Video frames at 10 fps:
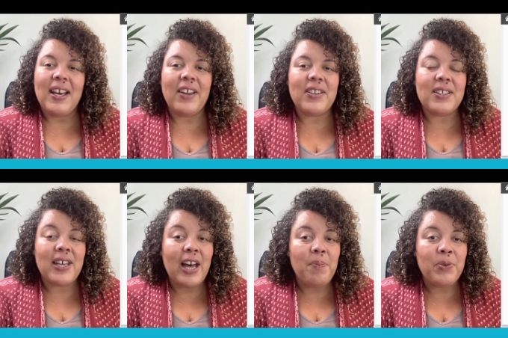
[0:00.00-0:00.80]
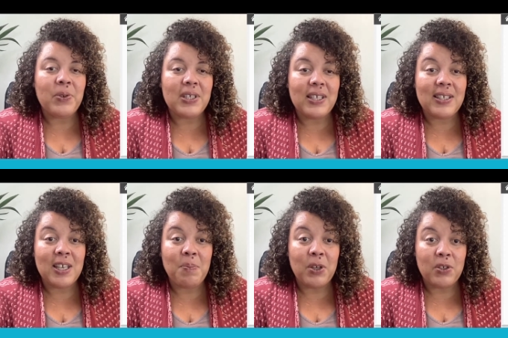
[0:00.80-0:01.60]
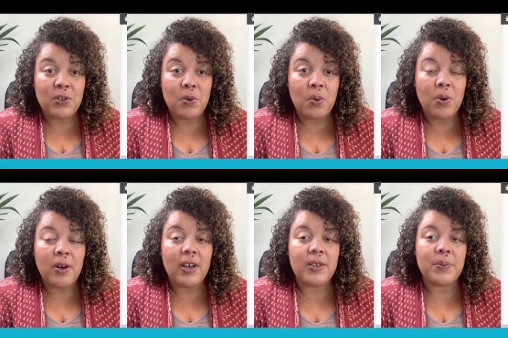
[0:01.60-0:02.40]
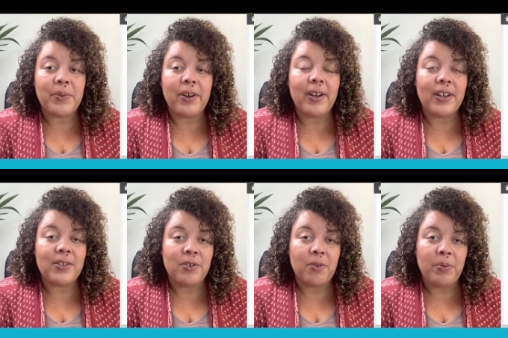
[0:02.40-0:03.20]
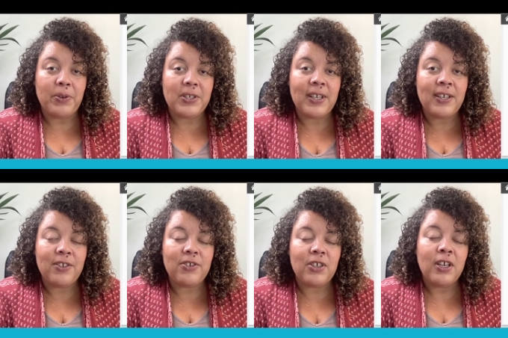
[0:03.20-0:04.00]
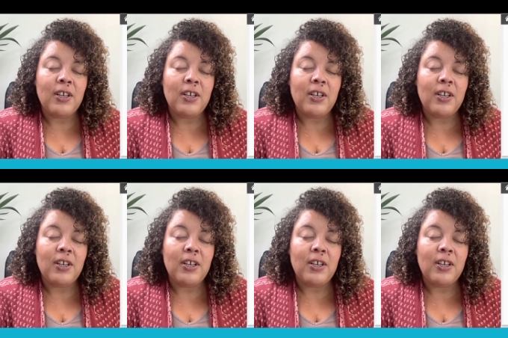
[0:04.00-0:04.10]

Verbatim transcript: At the top, you'll see it's keeping score as well as your percentage.